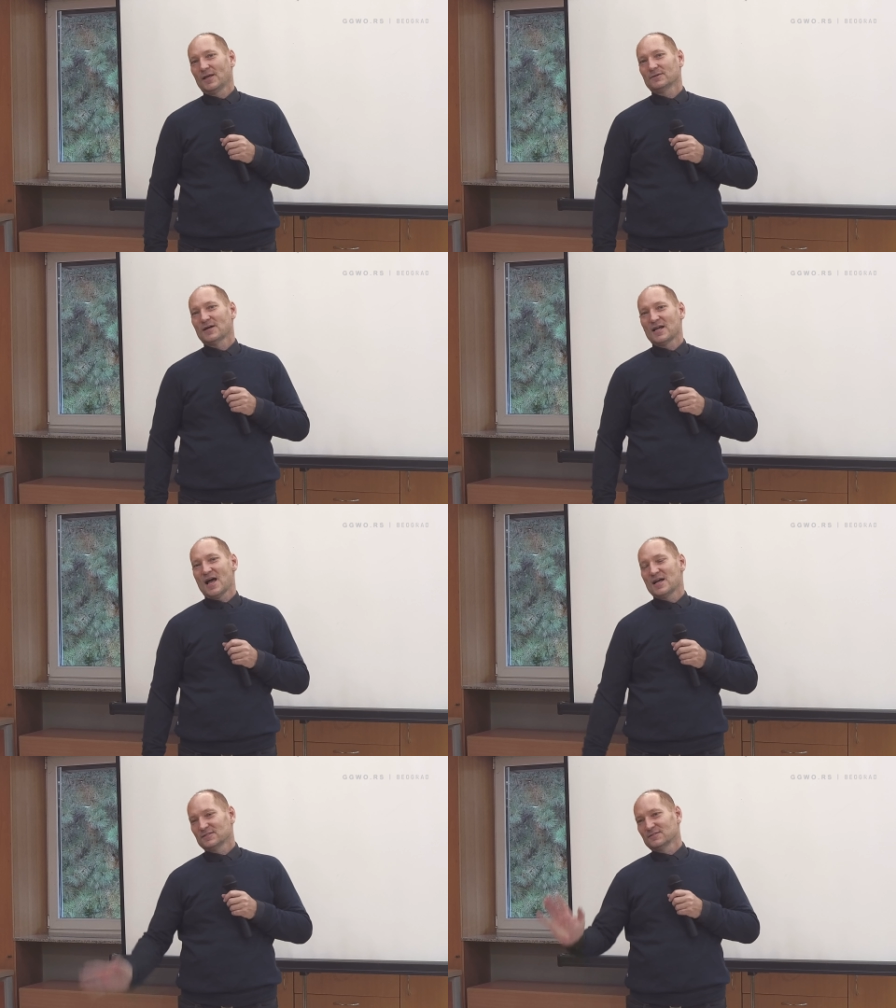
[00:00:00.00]
You know,
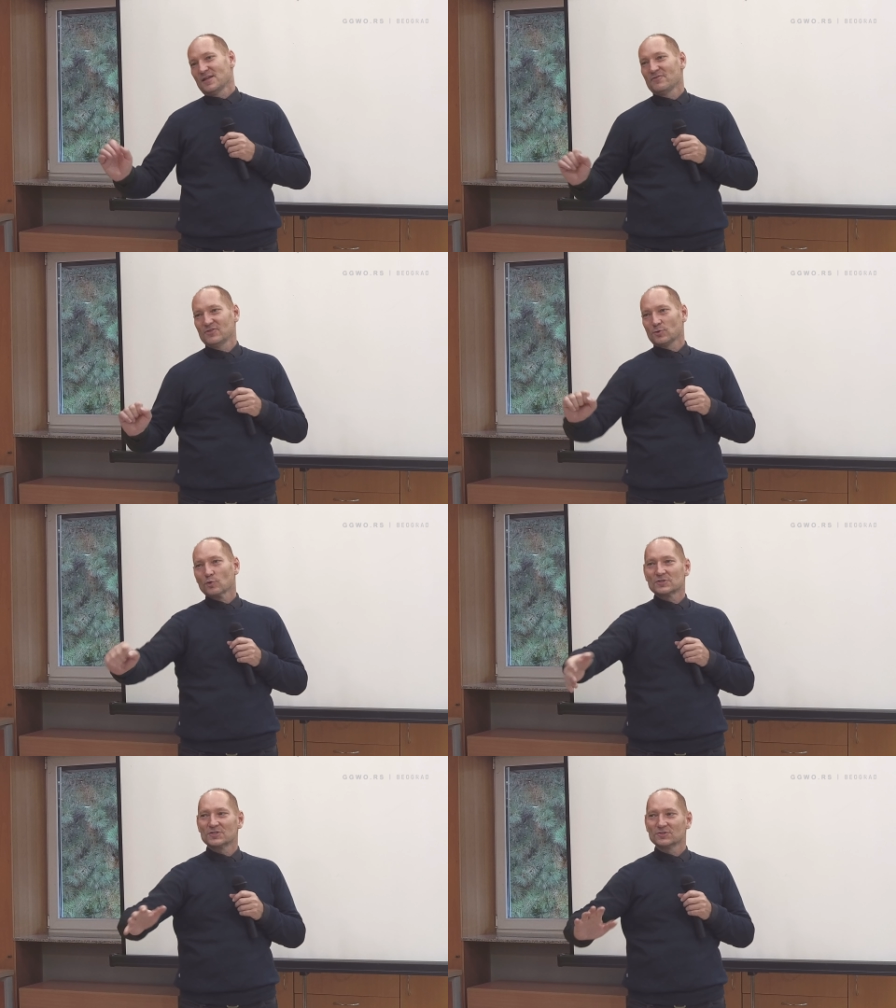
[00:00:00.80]
and David
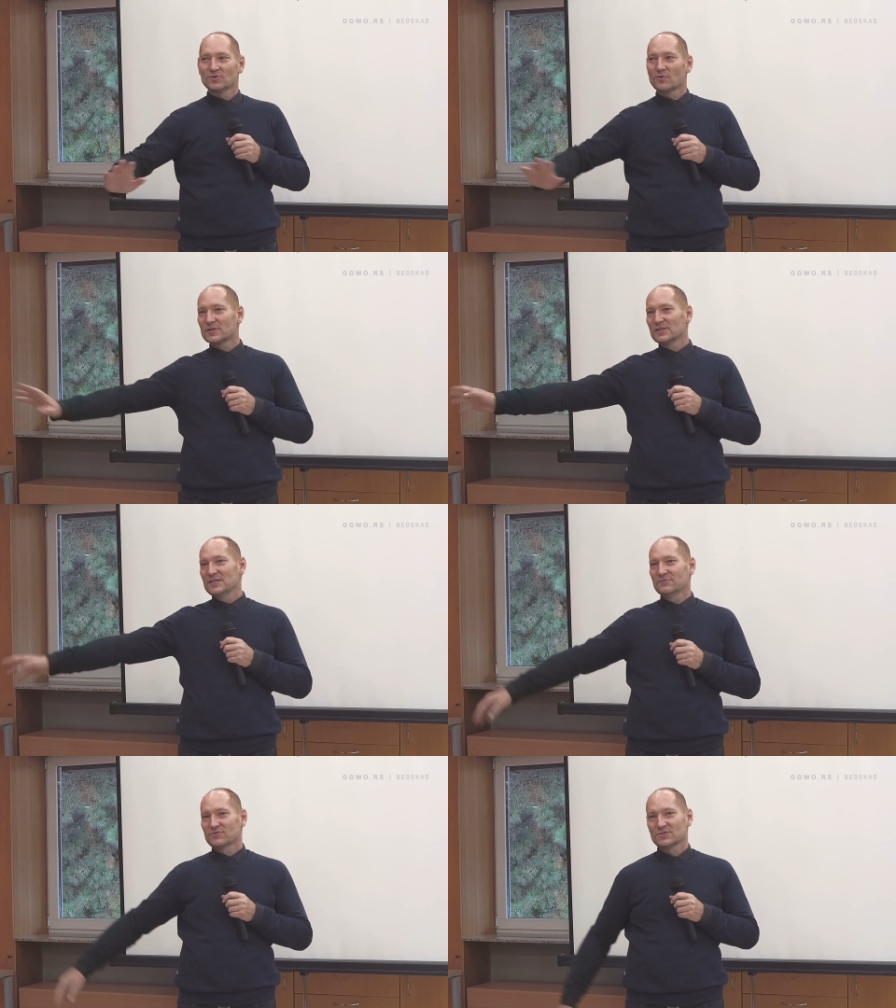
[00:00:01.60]
closes the door
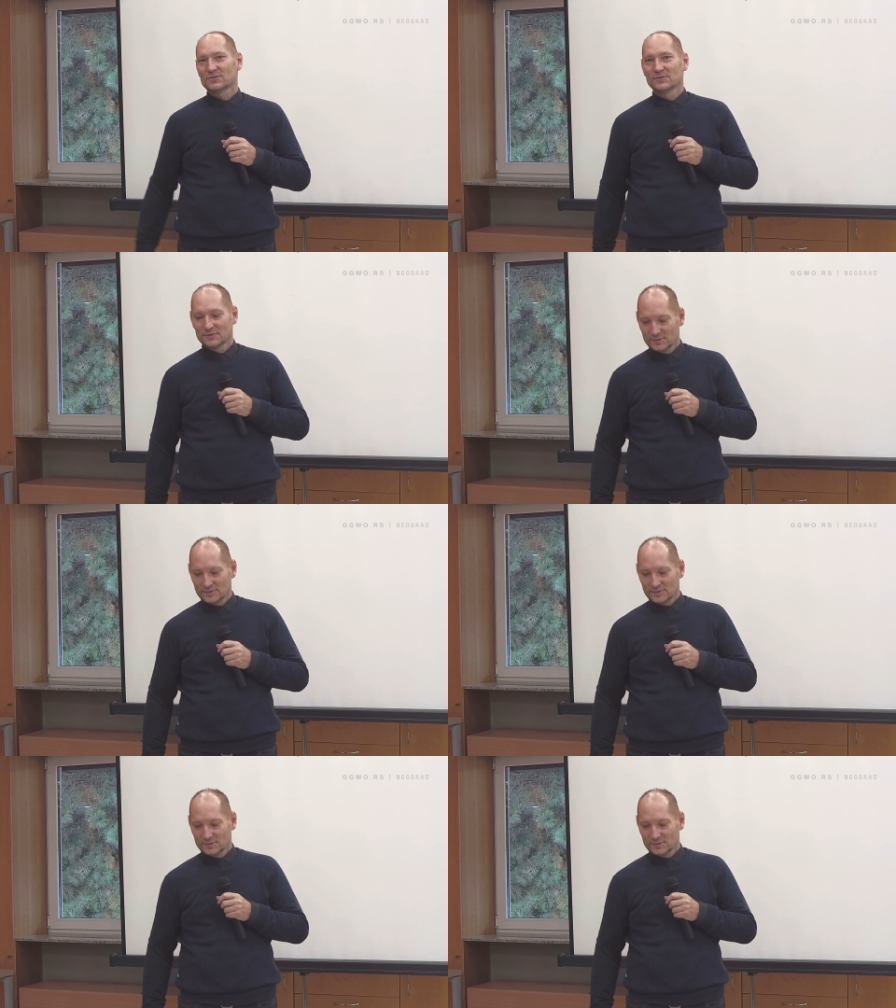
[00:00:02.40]
and leaves.